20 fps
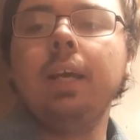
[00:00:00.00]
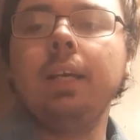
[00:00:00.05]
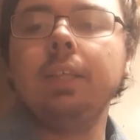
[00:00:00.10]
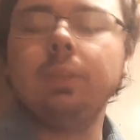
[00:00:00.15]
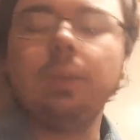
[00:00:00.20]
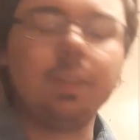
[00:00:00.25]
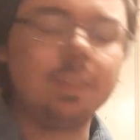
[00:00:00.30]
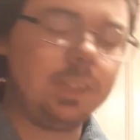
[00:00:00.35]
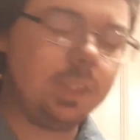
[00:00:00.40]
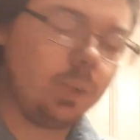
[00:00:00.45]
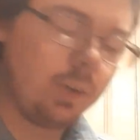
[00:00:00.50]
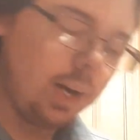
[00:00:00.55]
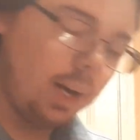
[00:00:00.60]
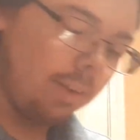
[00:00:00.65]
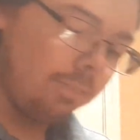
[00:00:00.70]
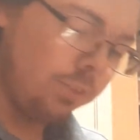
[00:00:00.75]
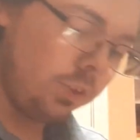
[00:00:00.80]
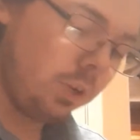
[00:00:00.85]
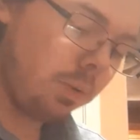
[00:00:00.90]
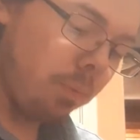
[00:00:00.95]
So I still got
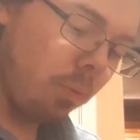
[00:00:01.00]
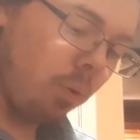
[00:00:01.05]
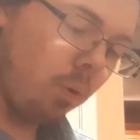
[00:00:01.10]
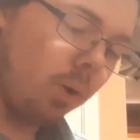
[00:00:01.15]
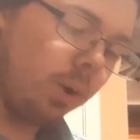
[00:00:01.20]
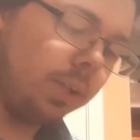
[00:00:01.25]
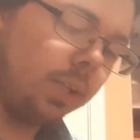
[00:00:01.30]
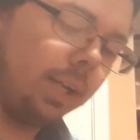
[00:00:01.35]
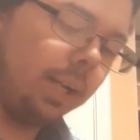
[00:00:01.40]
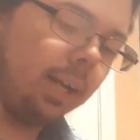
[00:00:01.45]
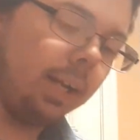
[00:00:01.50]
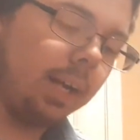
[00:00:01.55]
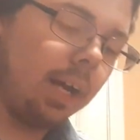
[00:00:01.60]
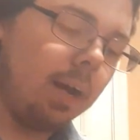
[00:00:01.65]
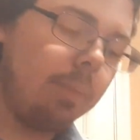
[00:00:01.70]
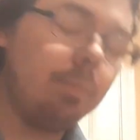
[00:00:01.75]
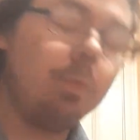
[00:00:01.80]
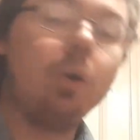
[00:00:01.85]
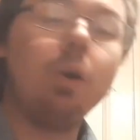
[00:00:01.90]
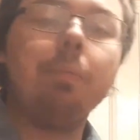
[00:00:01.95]
a few more, and then I
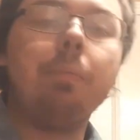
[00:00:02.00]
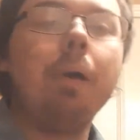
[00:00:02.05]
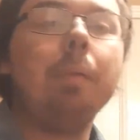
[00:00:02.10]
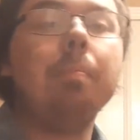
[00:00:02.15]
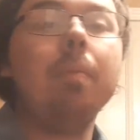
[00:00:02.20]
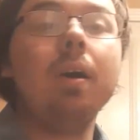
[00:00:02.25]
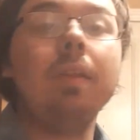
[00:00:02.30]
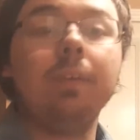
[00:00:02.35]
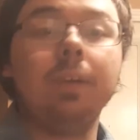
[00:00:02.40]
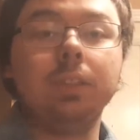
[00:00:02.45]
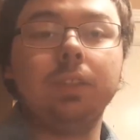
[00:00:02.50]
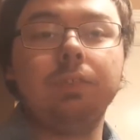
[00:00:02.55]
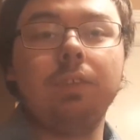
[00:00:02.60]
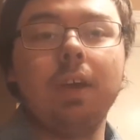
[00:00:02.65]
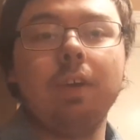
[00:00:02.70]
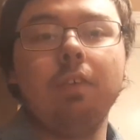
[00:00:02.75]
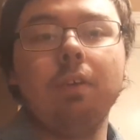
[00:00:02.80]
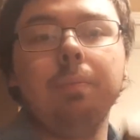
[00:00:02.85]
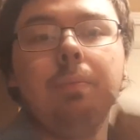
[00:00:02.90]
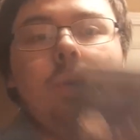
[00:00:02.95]
got one of my mother's
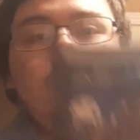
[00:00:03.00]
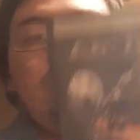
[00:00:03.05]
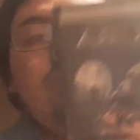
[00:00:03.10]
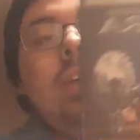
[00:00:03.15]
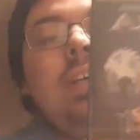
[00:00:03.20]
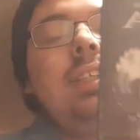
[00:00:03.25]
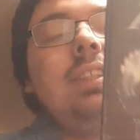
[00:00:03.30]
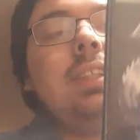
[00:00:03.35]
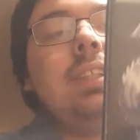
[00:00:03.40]
favorite movies,